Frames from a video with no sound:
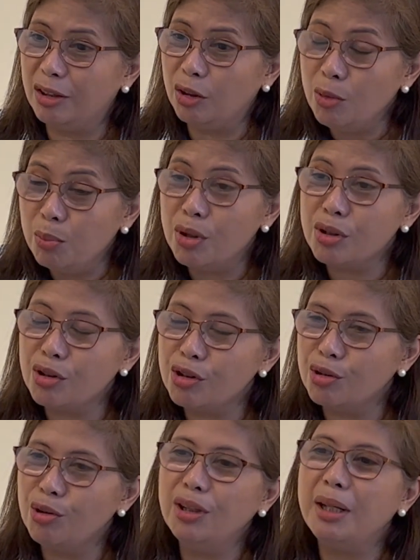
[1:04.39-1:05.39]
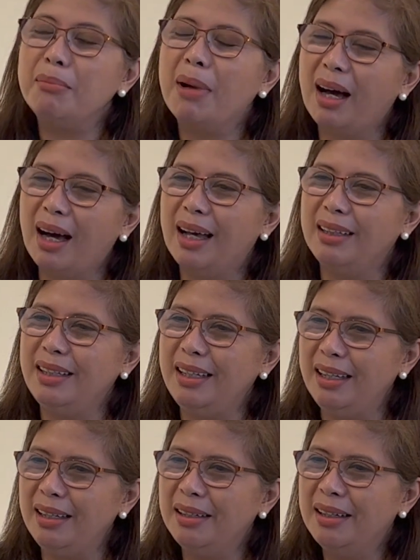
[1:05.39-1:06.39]
Don Bosco School in Makati
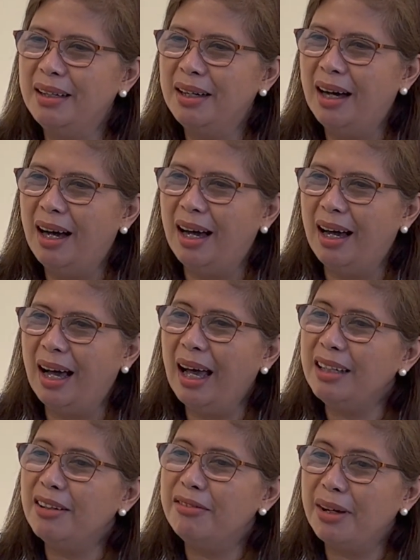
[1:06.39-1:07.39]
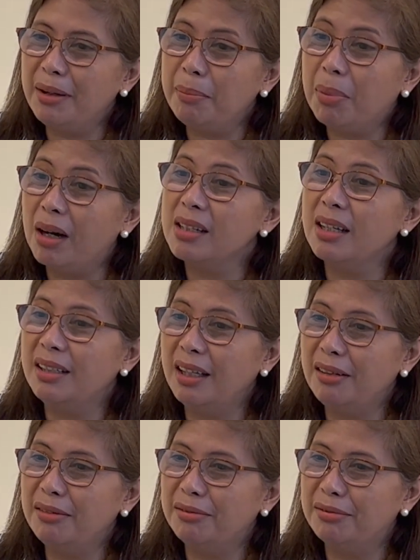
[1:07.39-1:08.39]
had a very positive,